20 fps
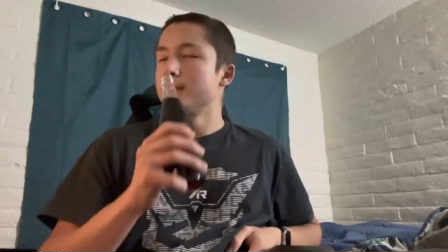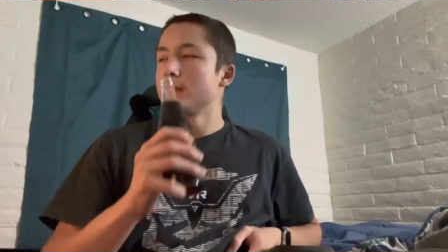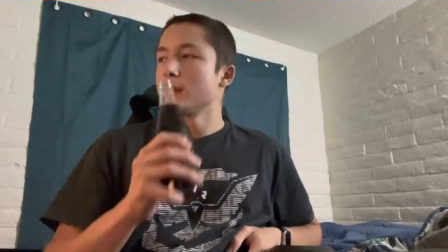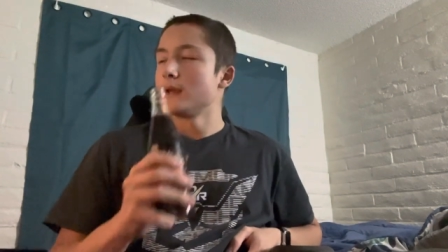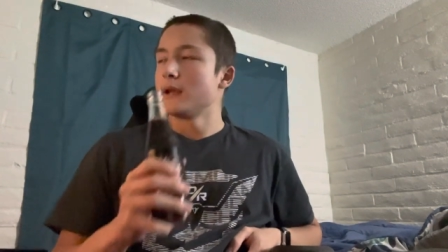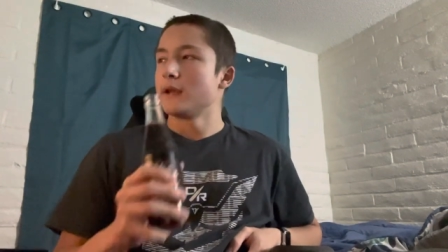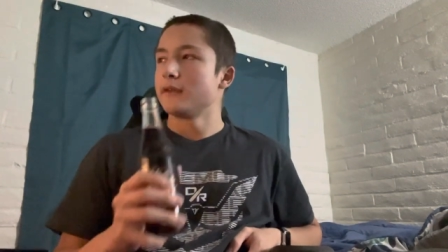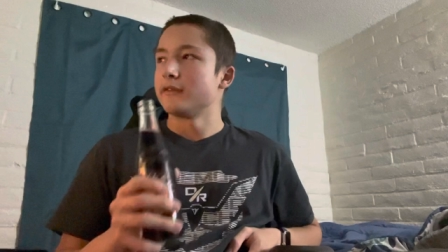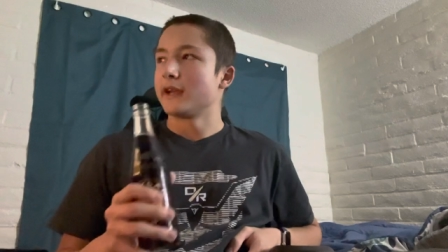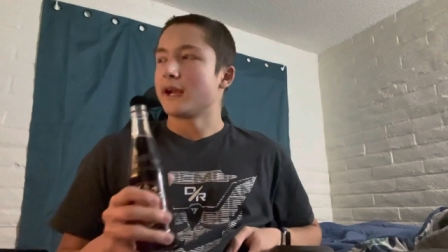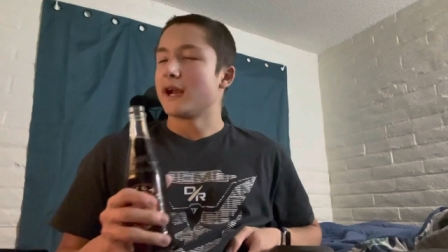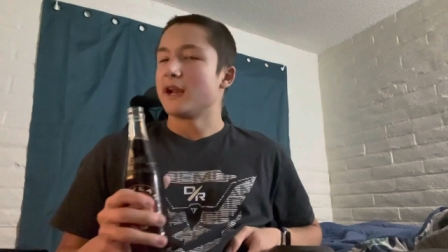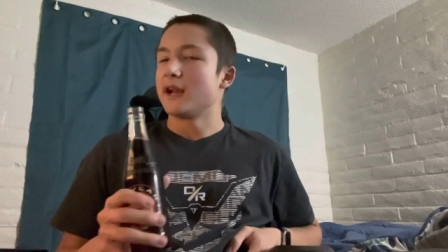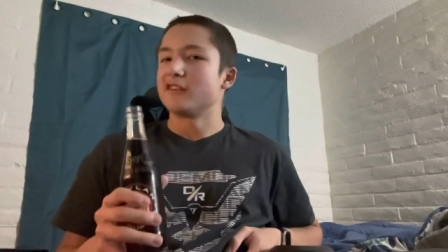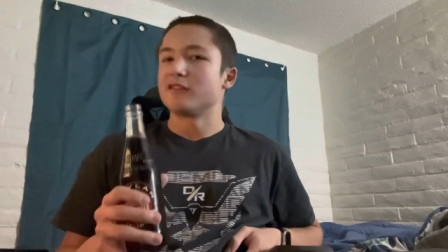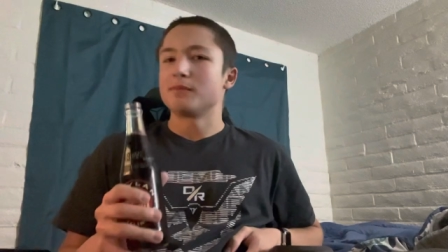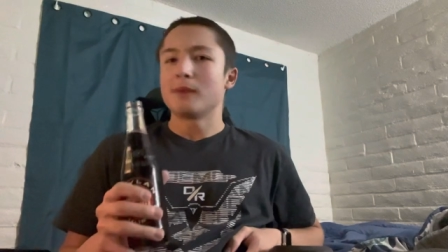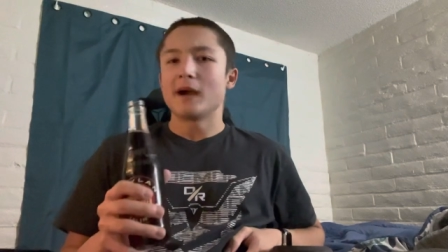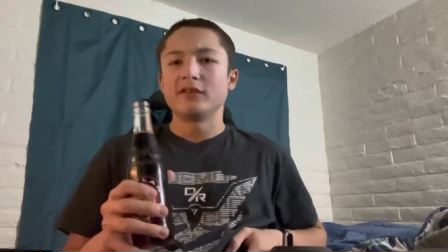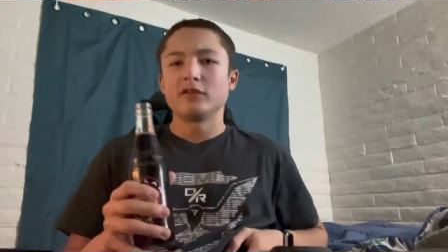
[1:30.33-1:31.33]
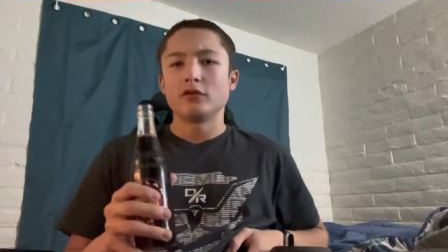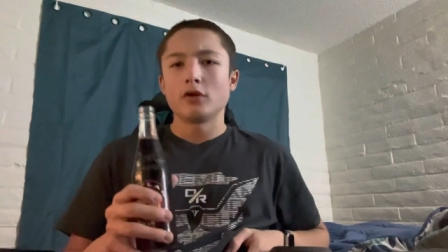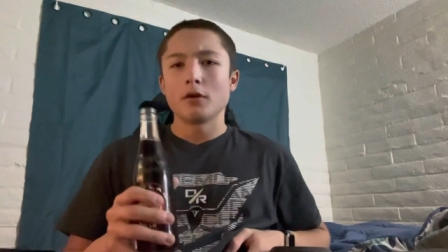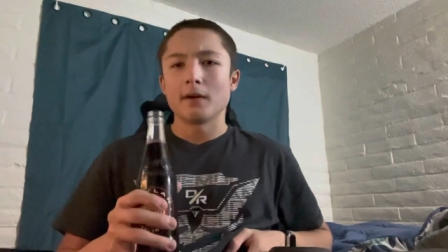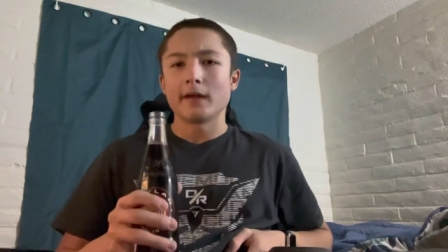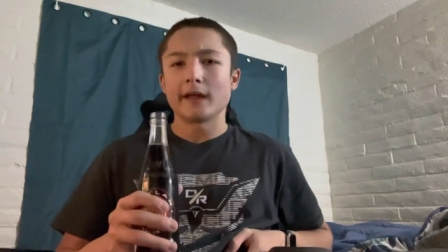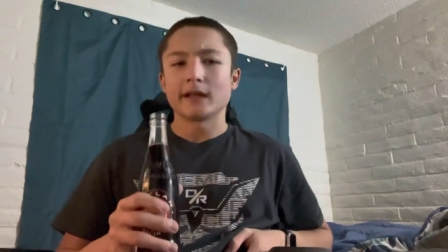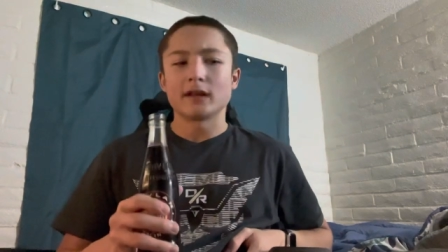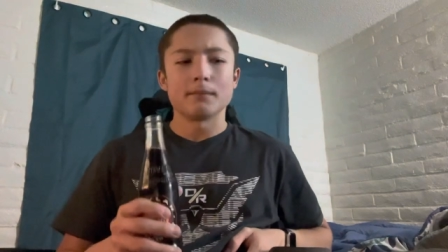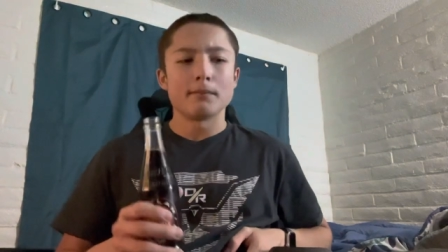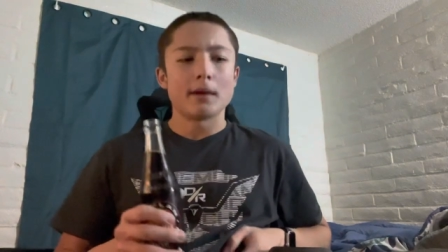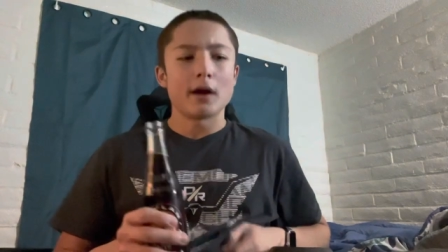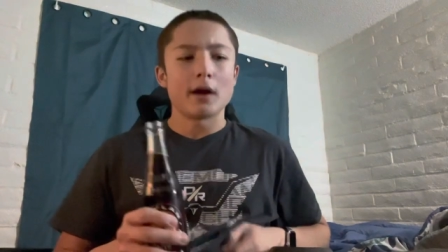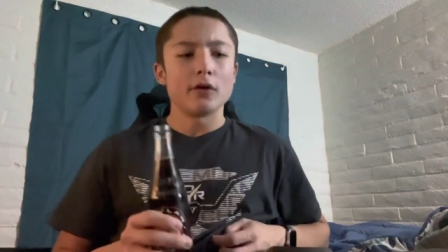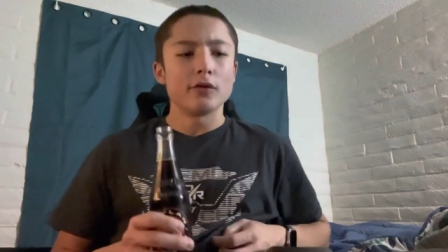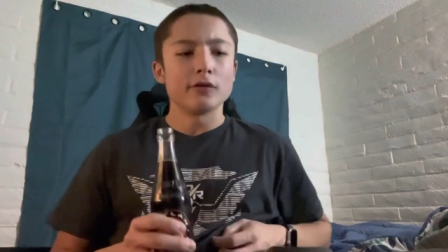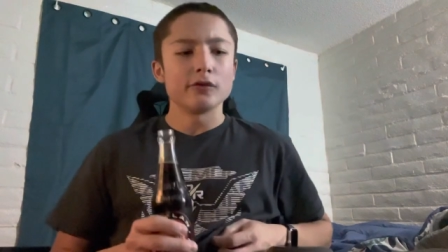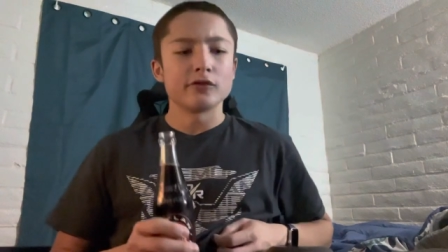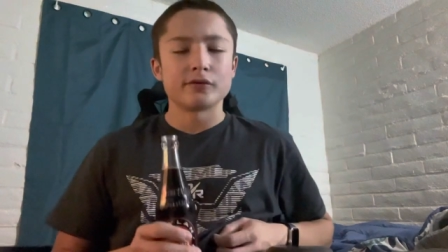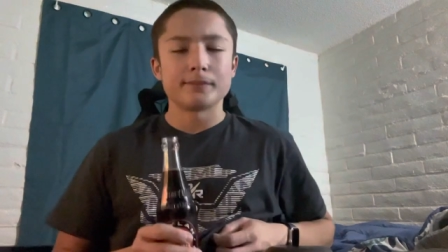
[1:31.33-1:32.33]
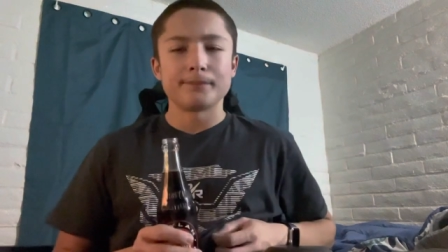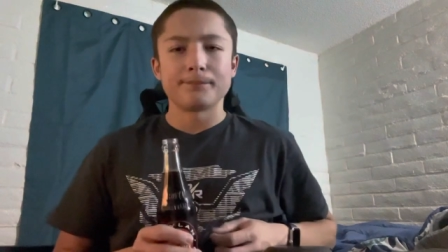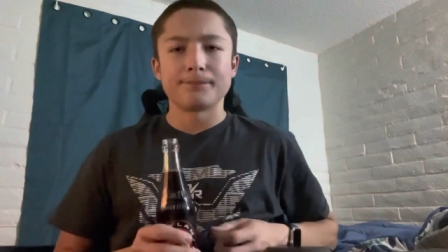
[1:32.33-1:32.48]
It's like kind of spicy root beer, like the barrels.